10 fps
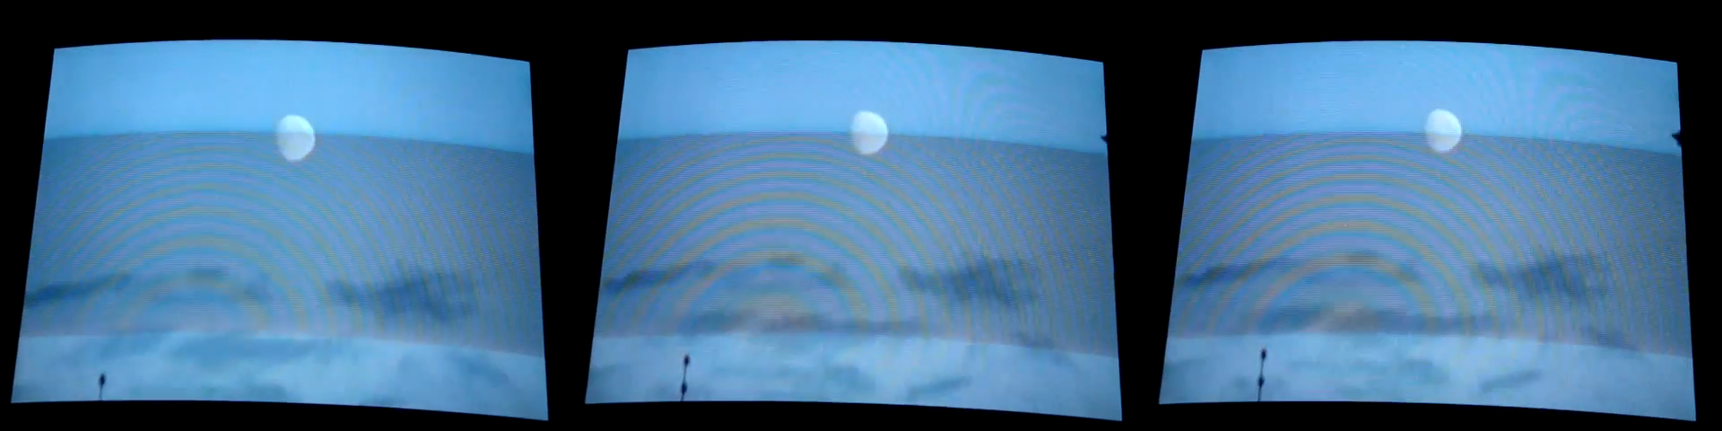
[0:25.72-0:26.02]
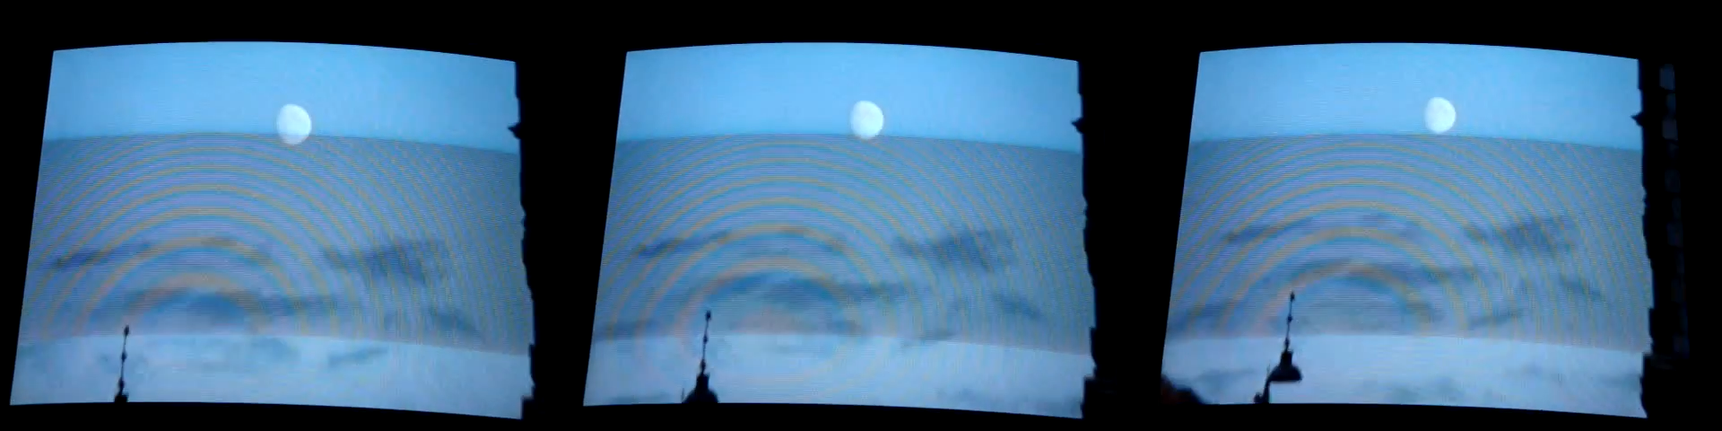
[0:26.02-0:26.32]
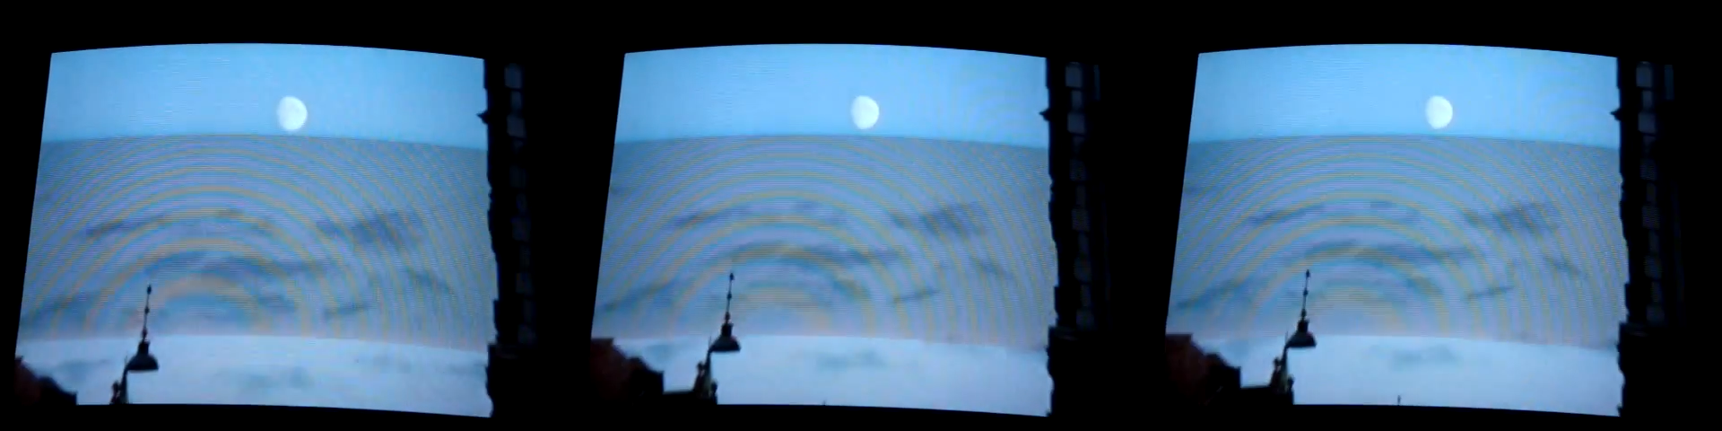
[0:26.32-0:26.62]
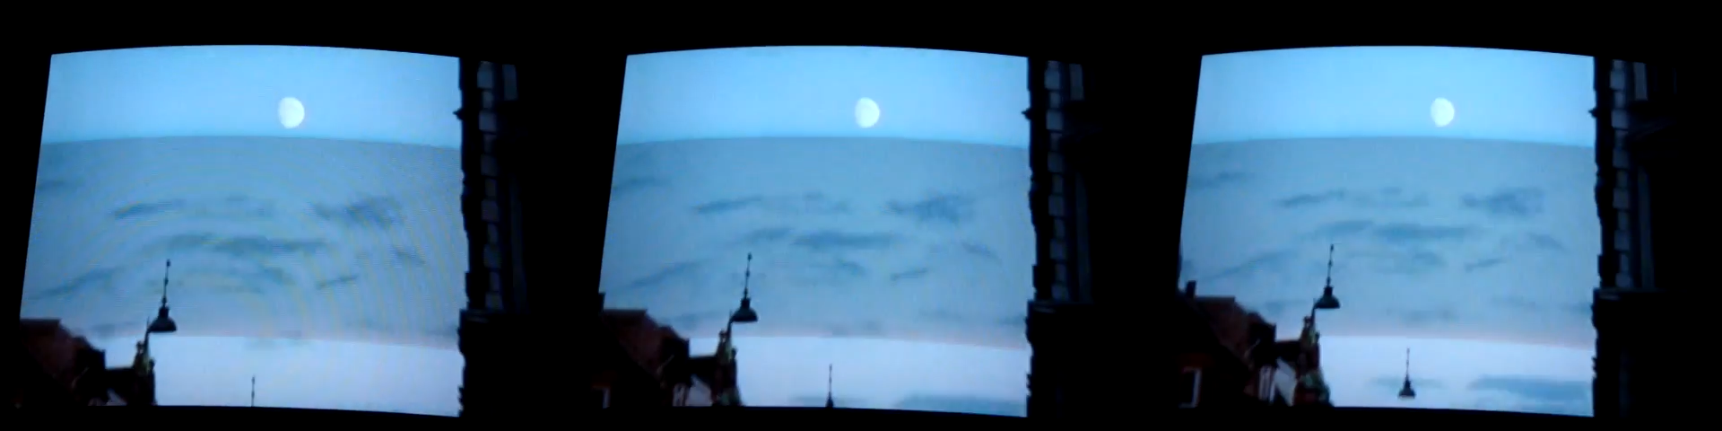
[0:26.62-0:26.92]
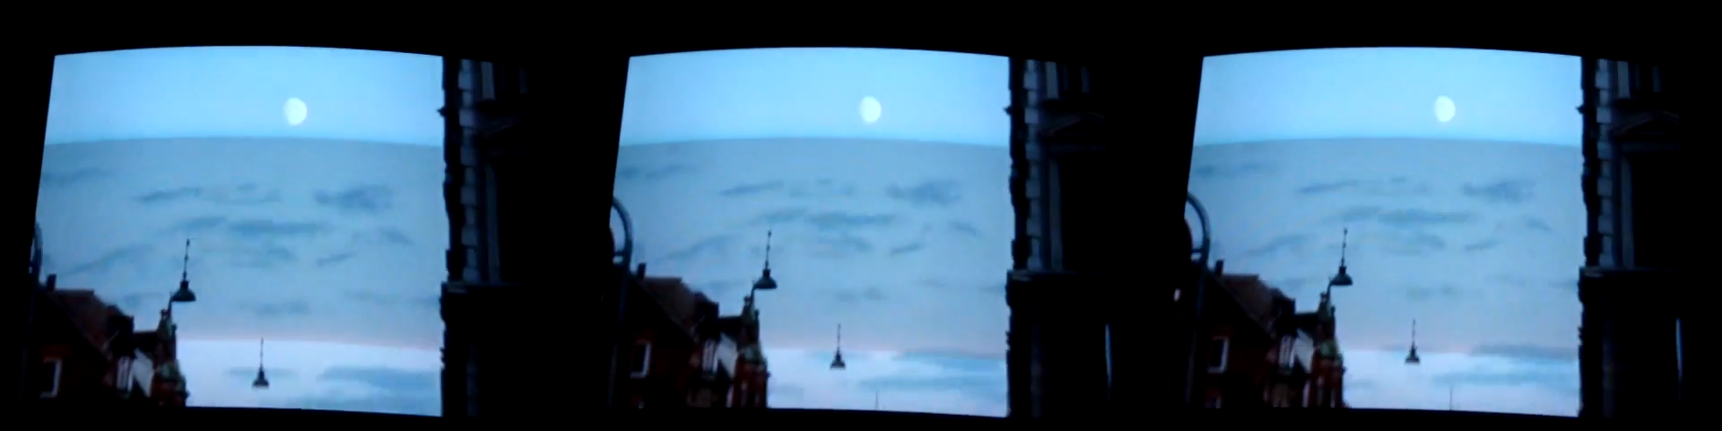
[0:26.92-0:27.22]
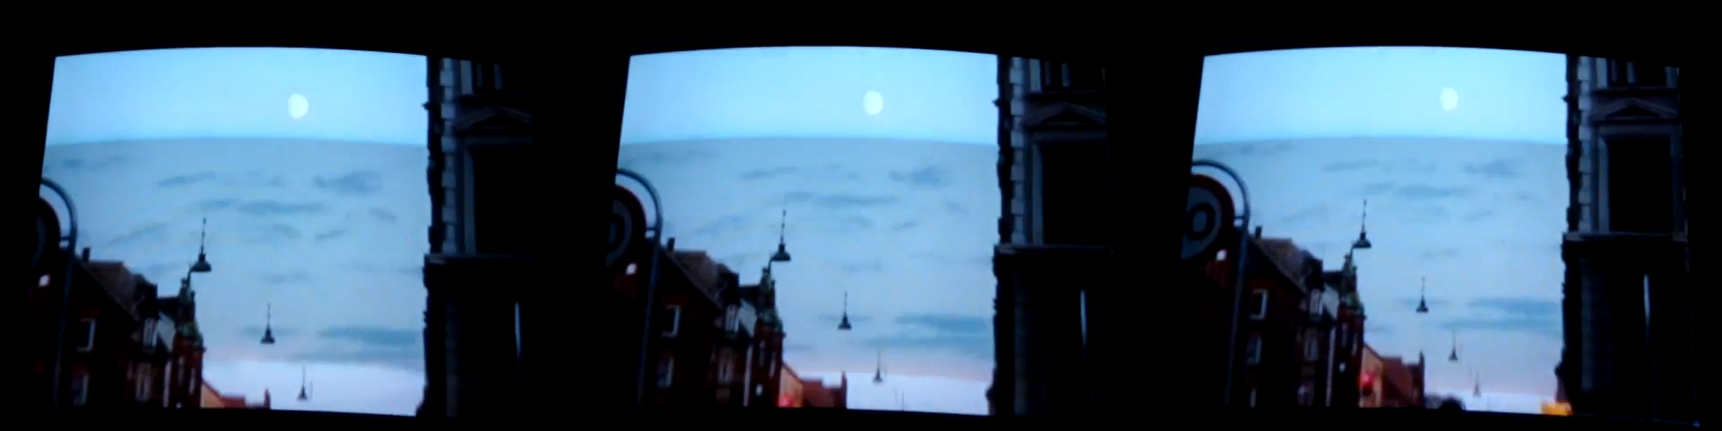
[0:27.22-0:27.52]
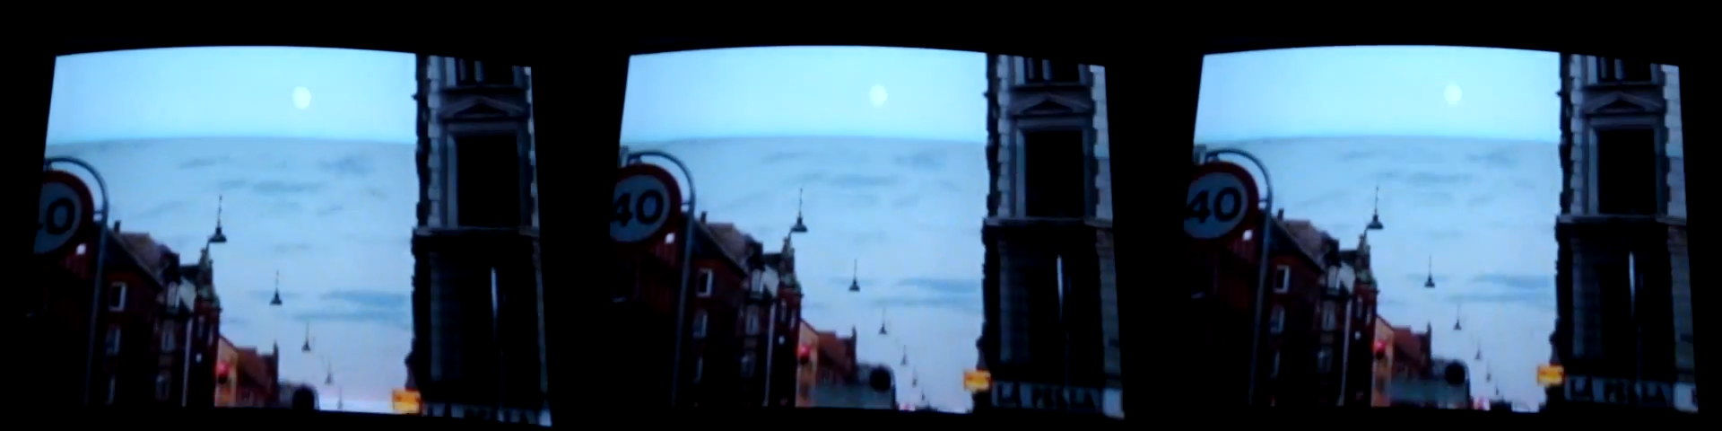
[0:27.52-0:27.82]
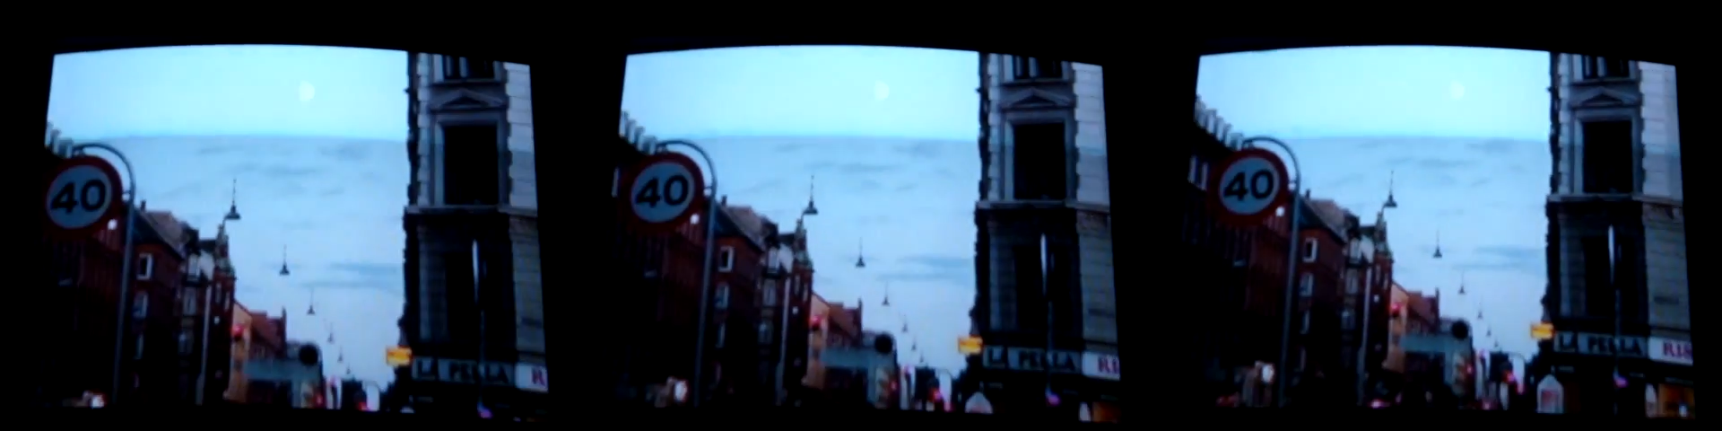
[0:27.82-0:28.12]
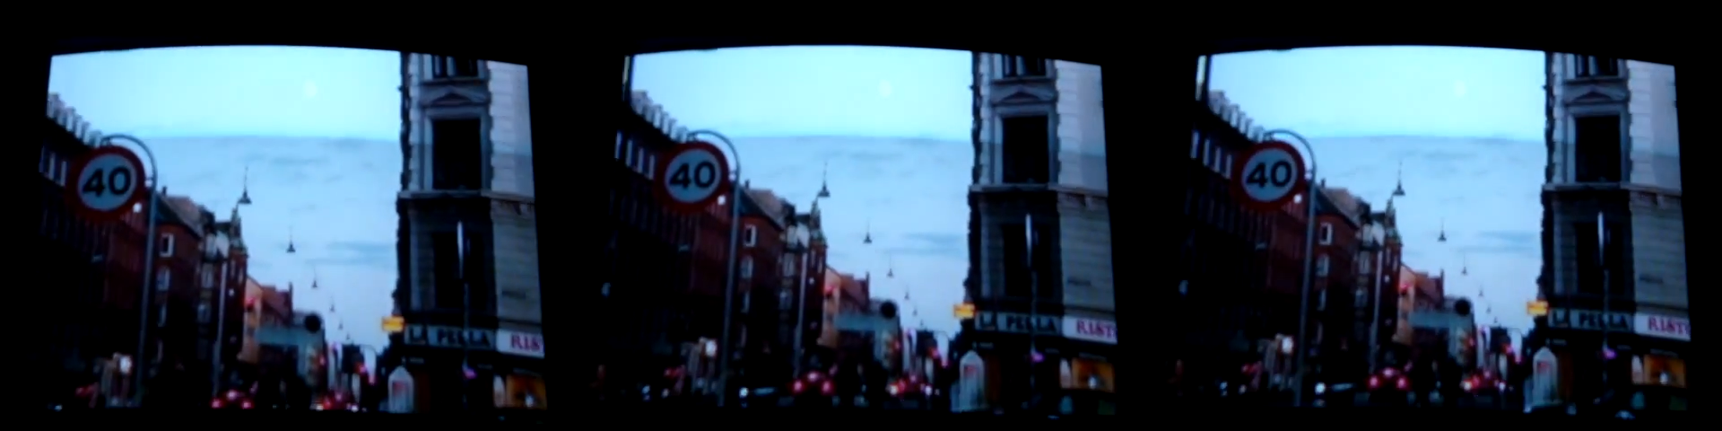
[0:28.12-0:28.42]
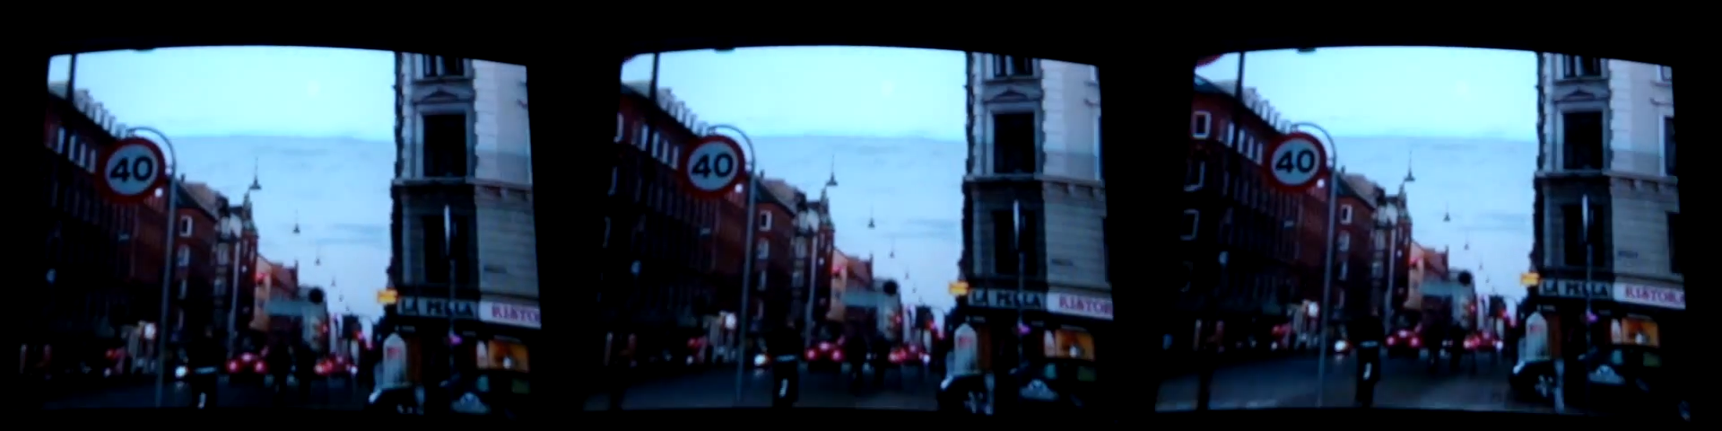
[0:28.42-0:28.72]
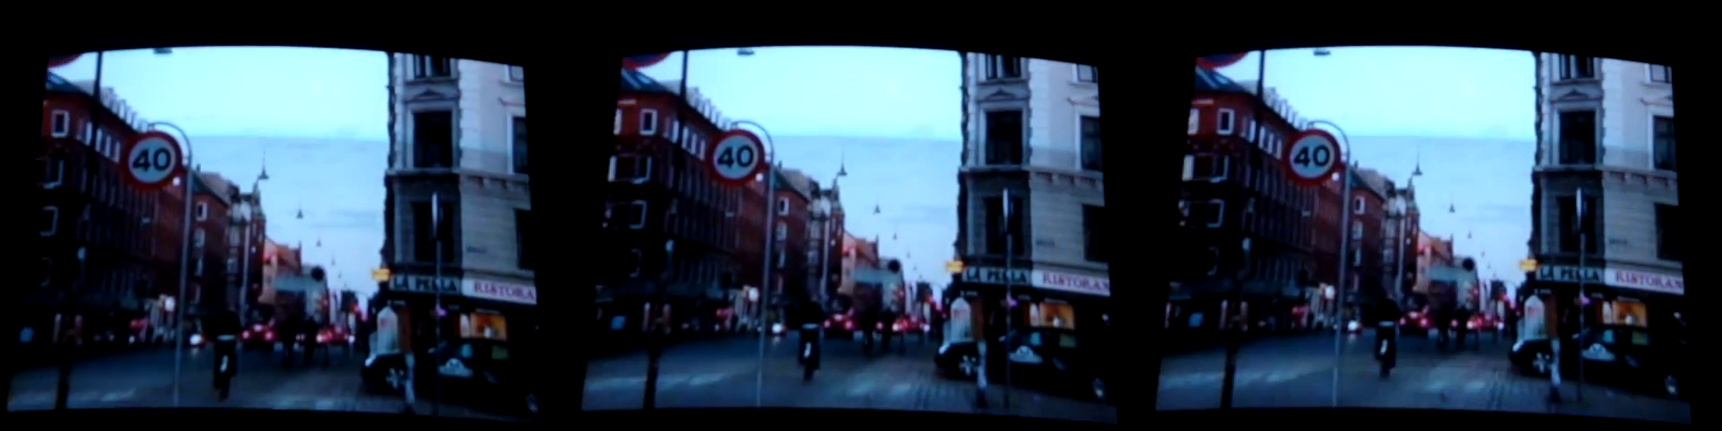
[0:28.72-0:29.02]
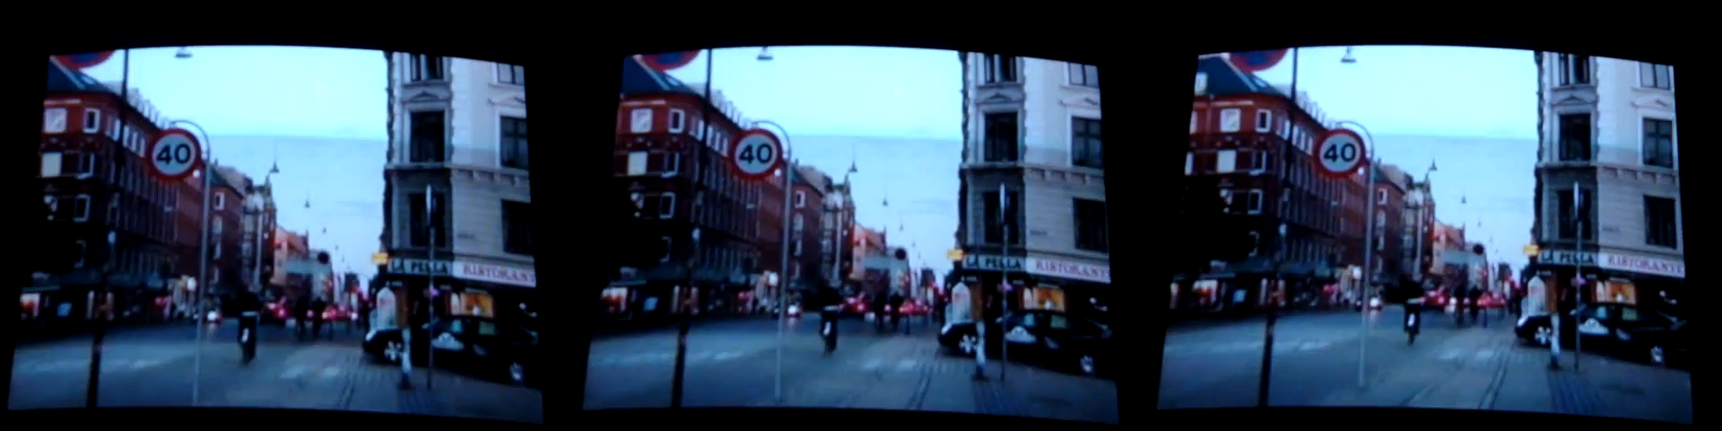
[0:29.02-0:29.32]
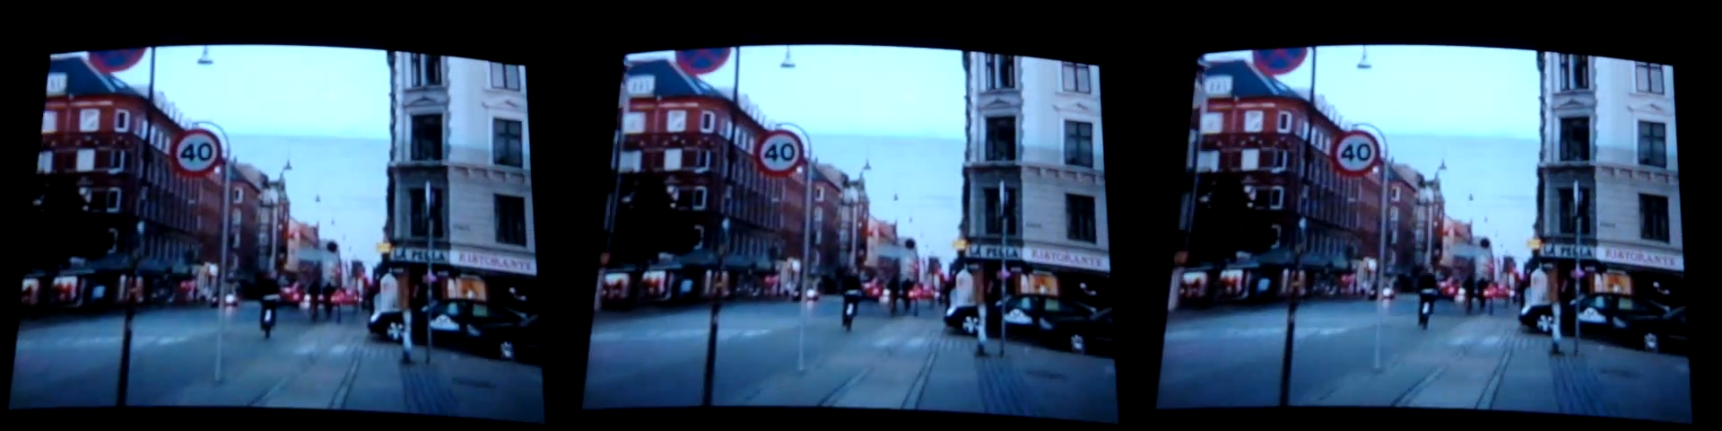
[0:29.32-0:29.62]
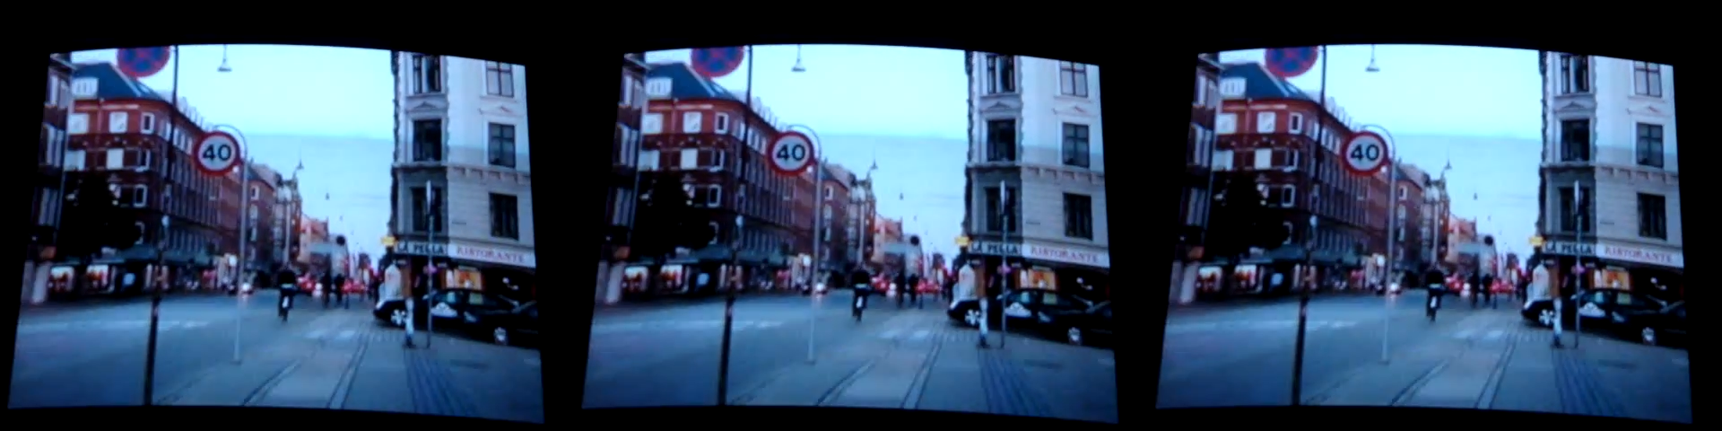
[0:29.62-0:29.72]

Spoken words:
(no speaker visible)